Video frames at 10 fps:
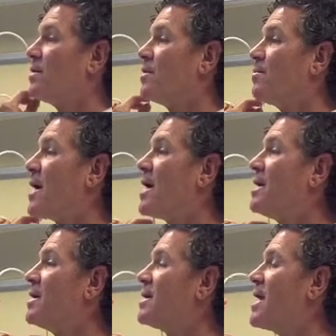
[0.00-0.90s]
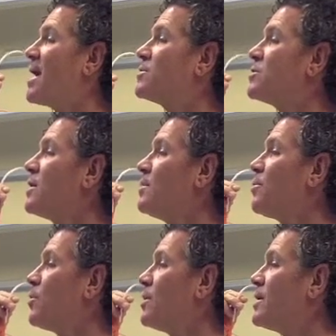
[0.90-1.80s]
the body can actually
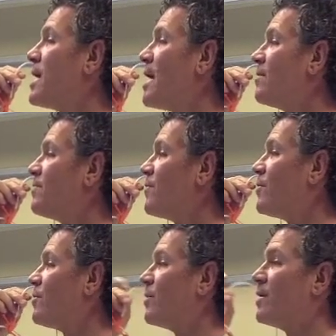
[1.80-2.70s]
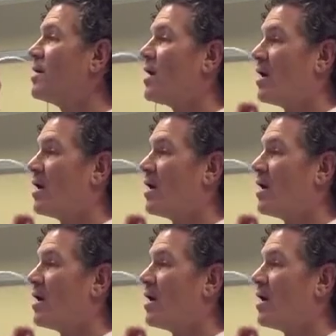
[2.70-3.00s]
pull it down further.